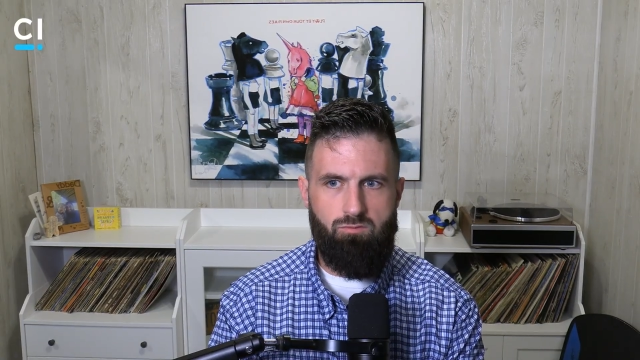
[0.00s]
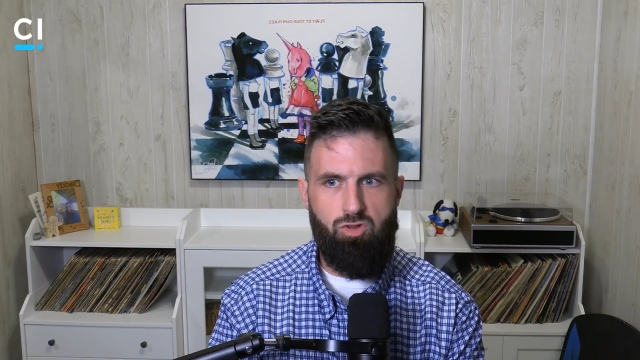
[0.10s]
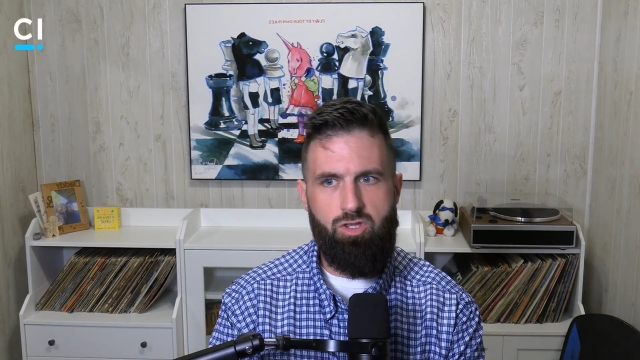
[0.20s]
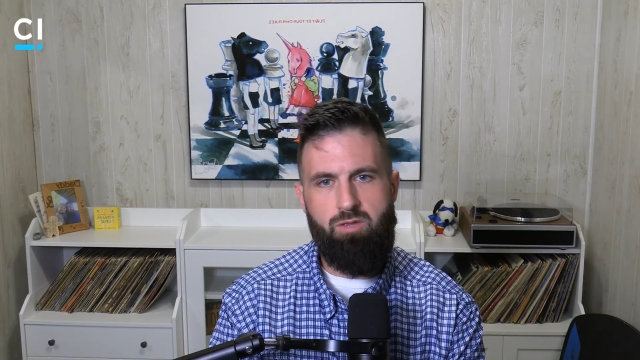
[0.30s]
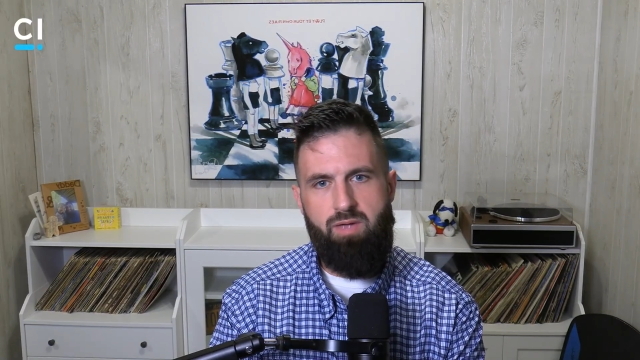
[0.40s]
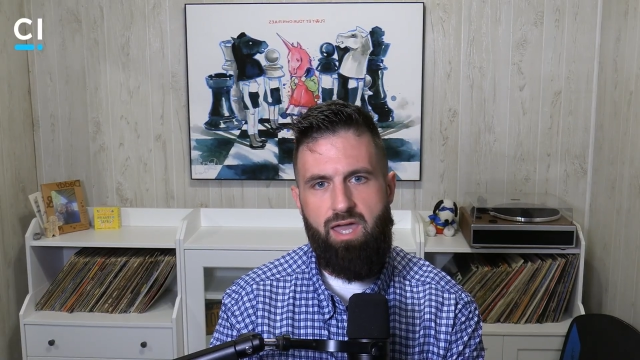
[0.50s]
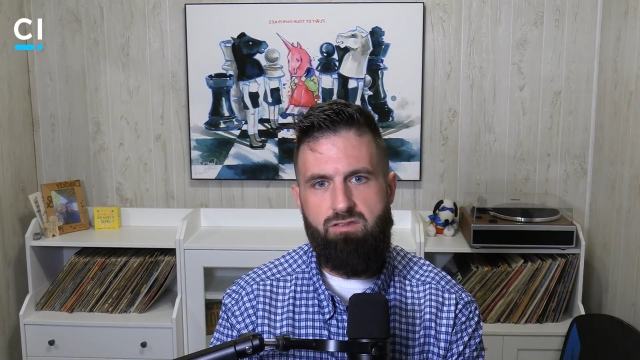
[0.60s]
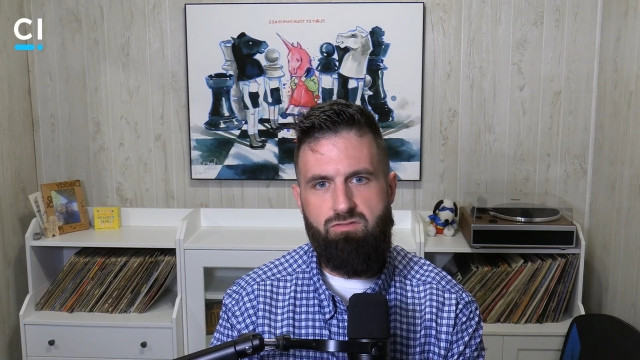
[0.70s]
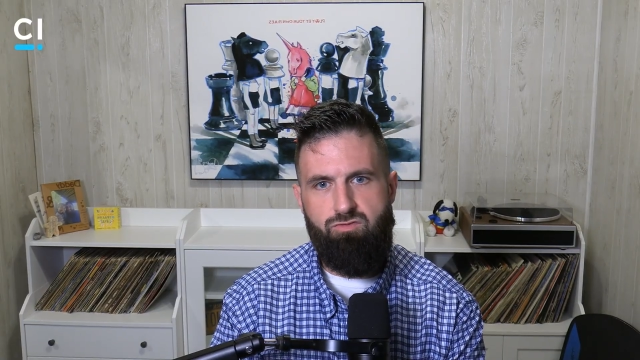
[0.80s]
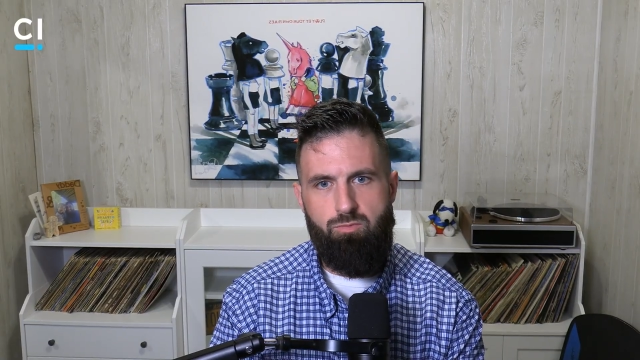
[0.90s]
looking back
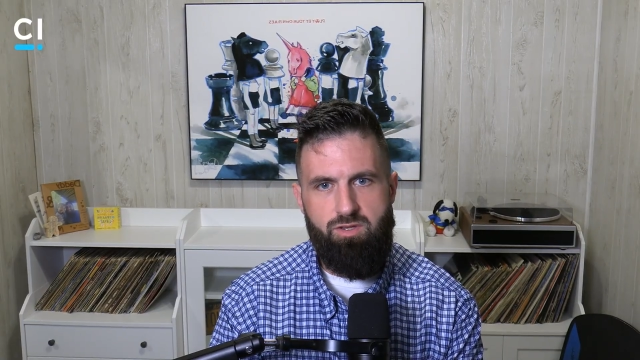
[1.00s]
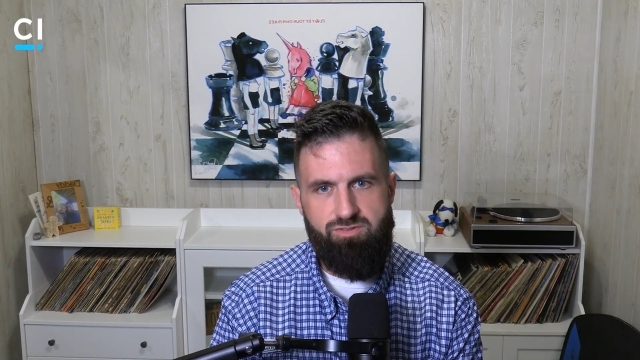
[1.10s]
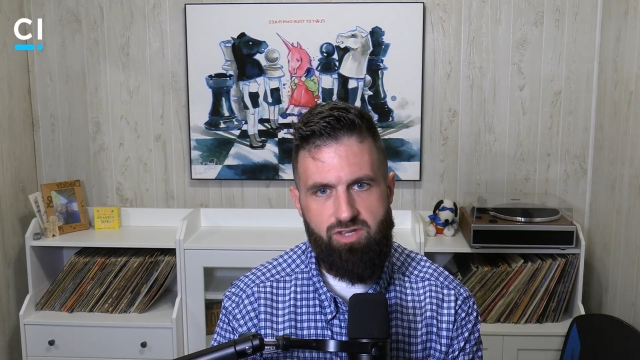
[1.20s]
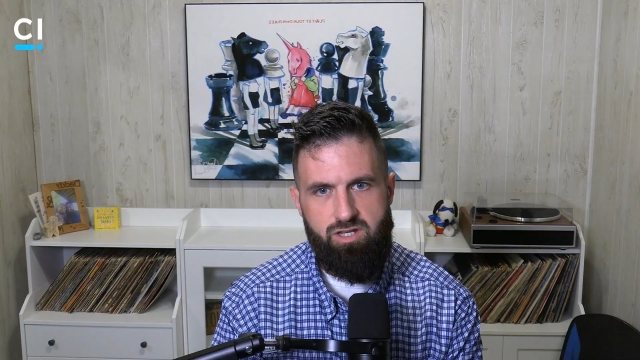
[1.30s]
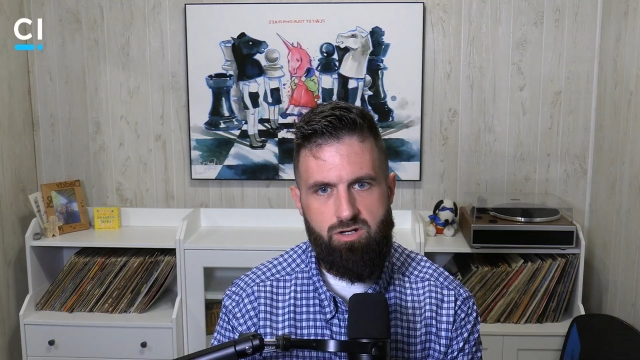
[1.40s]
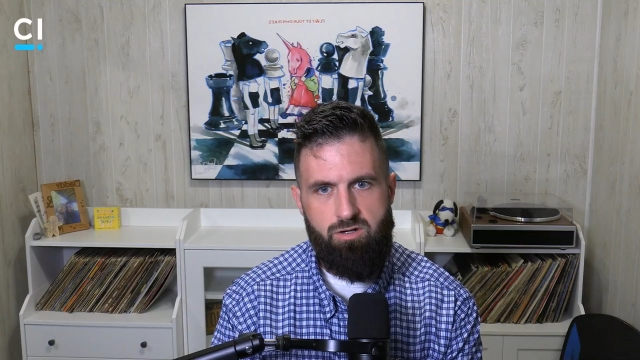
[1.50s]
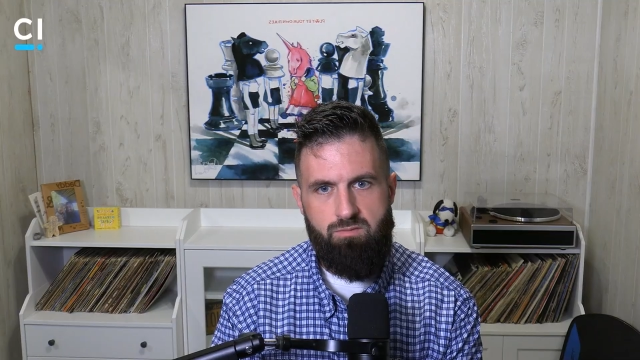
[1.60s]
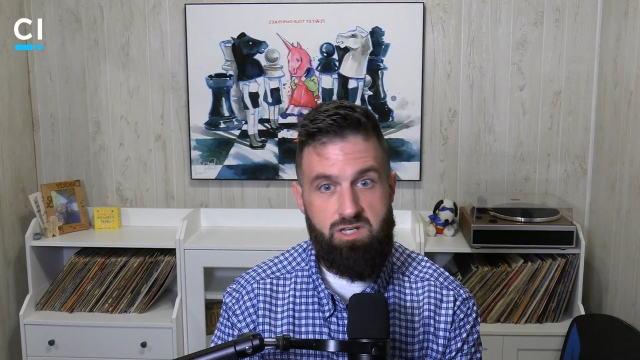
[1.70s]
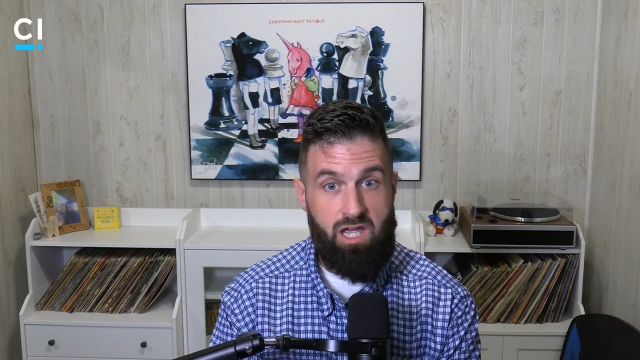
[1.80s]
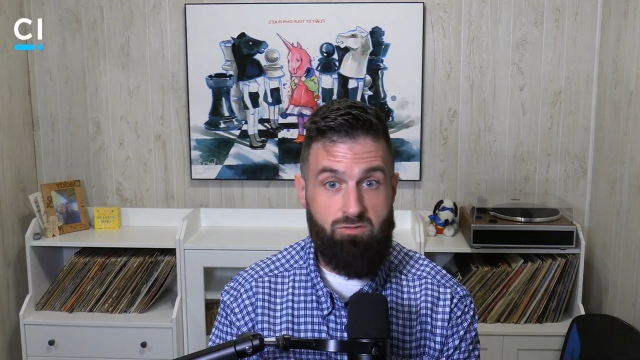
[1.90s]
a few months later
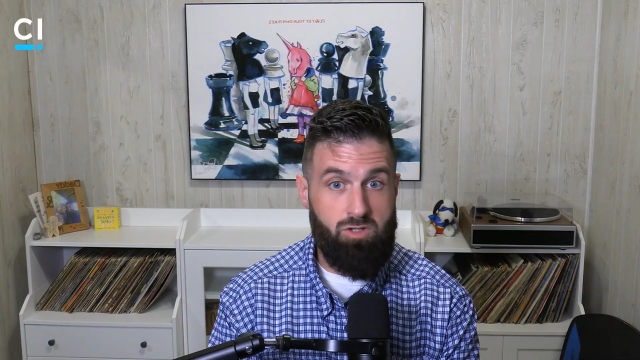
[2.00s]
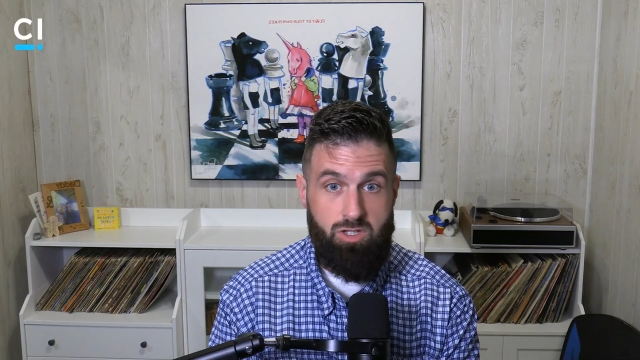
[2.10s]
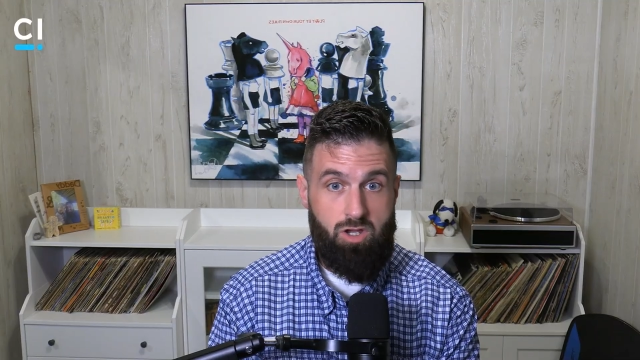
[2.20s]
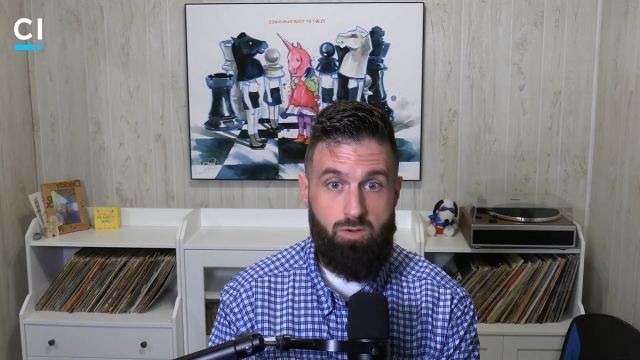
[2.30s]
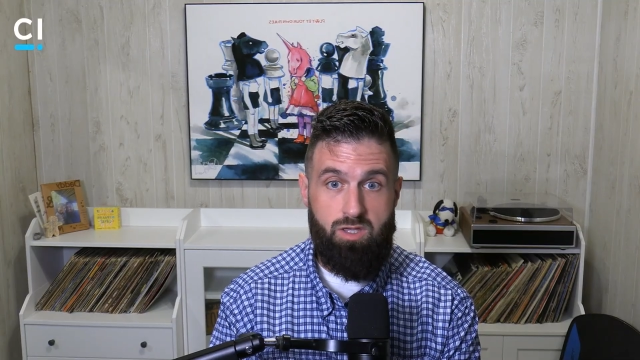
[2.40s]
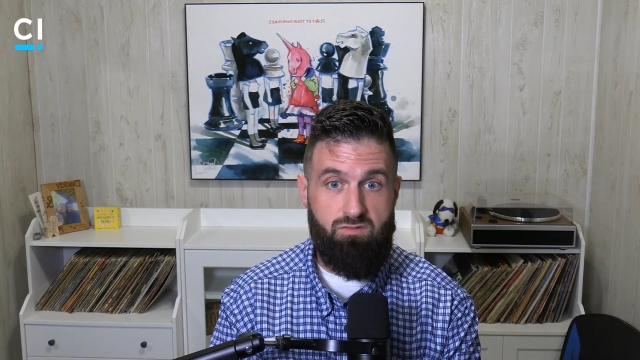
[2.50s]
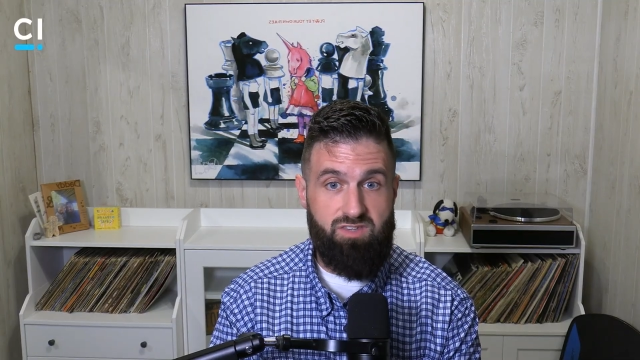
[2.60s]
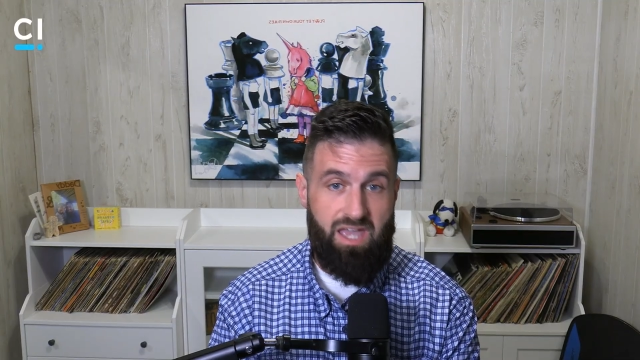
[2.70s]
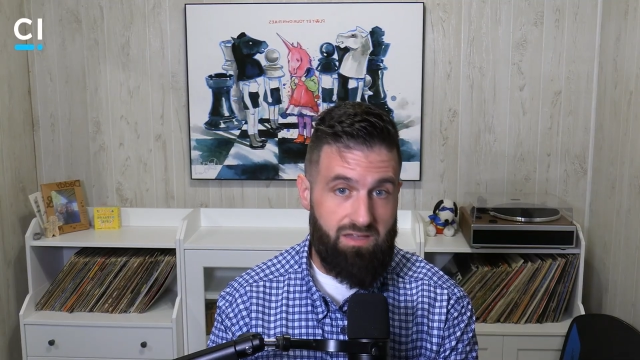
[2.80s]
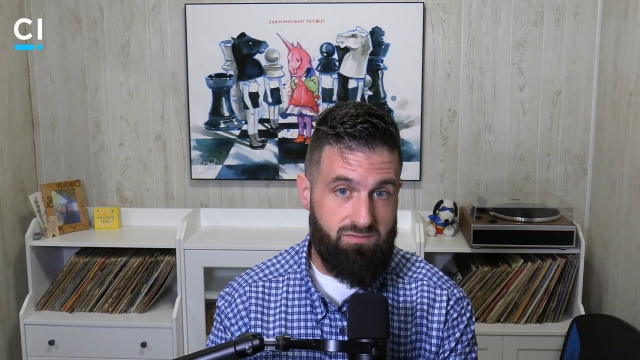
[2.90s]
and not really knowing if it's
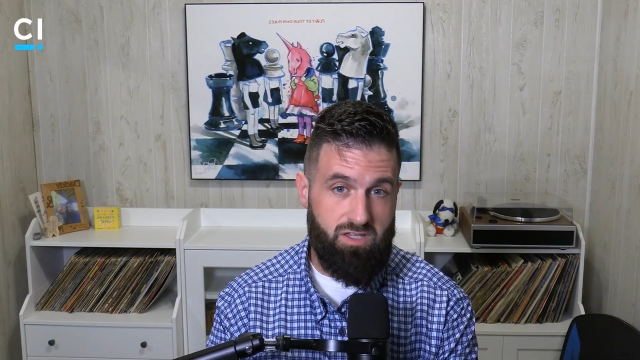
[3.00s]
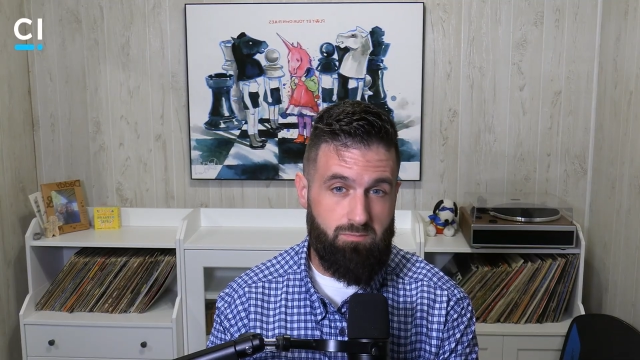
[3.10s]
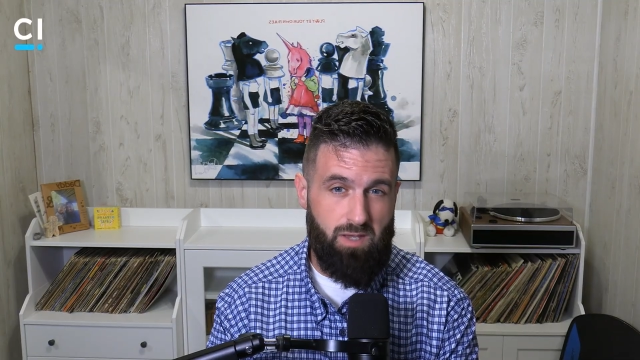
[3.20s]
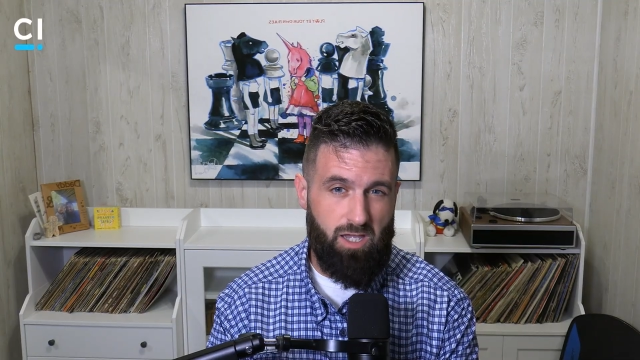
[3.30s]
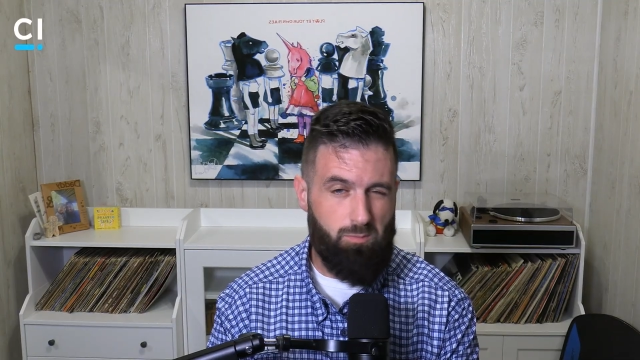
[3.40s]
having impact,